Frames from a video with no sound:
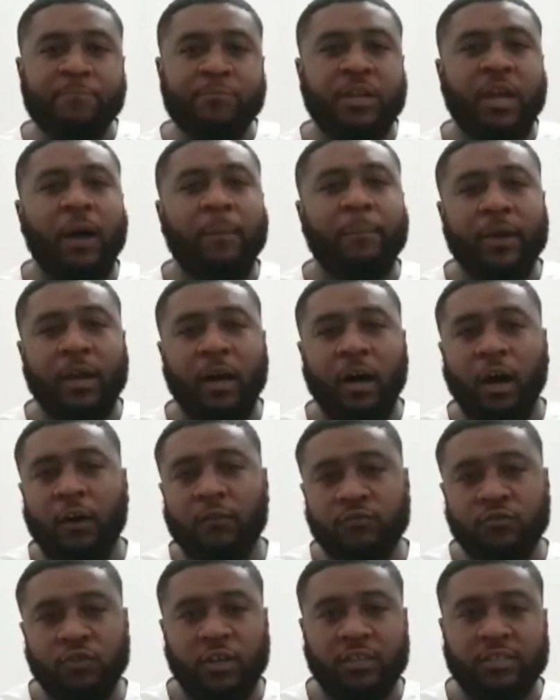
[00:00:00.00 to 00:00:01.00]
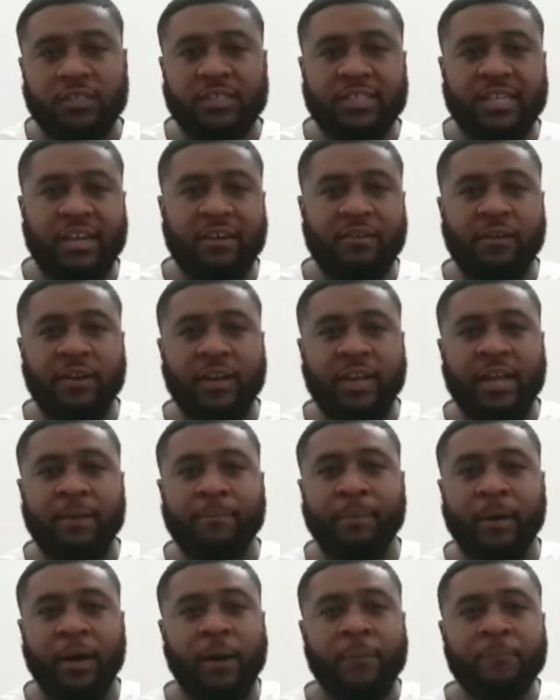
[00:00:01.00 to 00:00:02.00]
couple of half chances here and there,
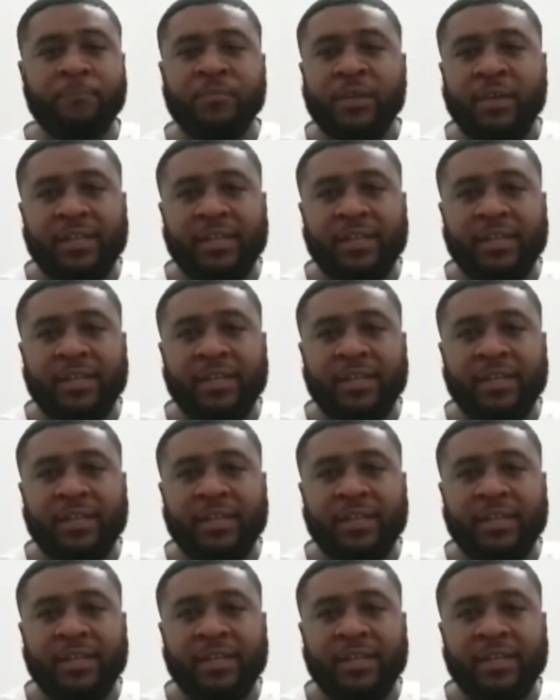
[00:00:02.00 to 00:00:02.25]
but